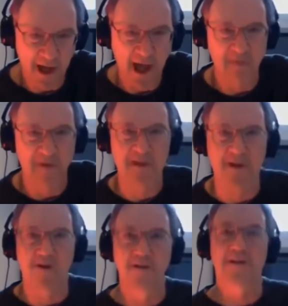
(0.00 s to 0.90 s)
have a
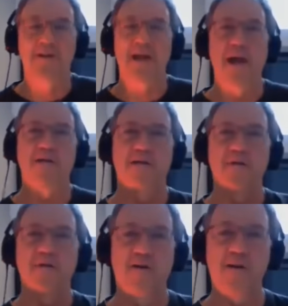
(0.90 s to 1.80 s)
gold standard.
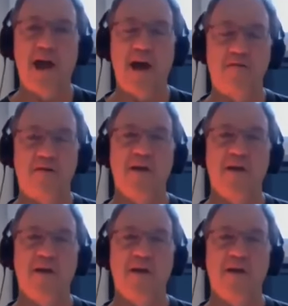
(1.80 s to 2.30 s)
We don't have